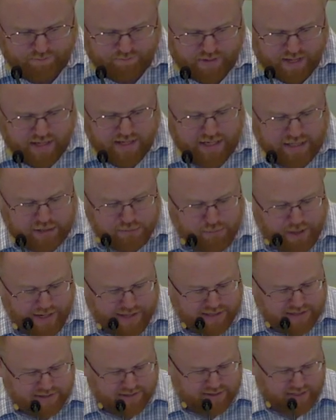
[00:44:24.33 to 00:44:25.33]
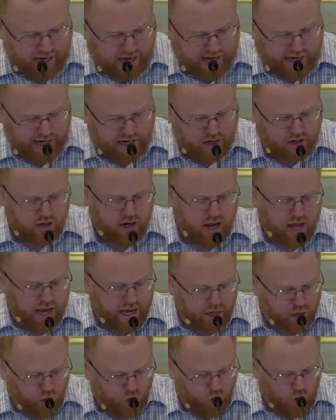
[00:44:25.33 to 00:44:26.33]
And it is my desire
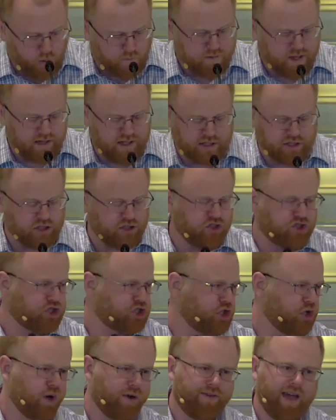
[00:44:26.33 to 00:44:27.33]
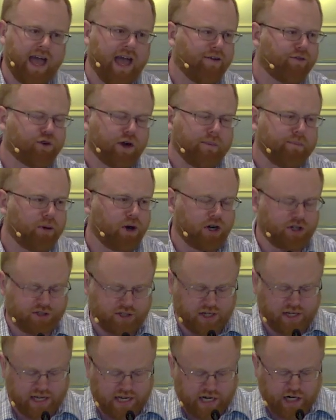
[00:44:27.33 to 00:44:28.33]
and hope that this is true of every
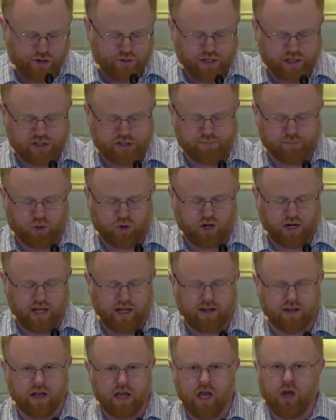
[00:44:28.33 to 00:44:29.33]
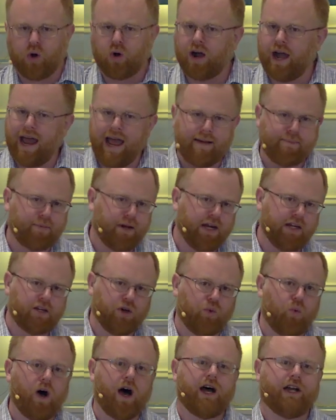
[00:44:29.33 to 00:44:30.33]
person here this morning or happening to
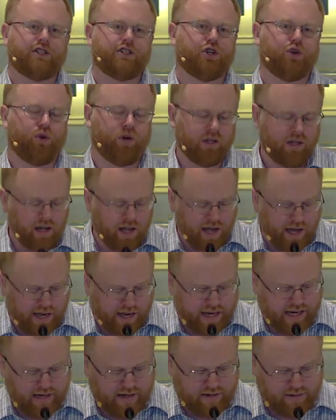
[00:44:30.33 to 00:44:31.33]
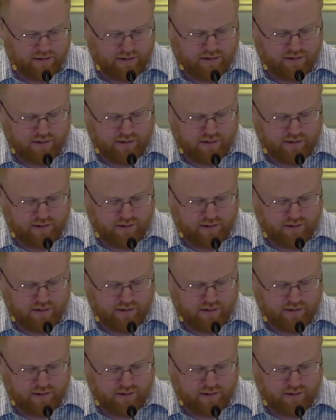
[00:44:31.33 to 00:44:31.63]
watch online.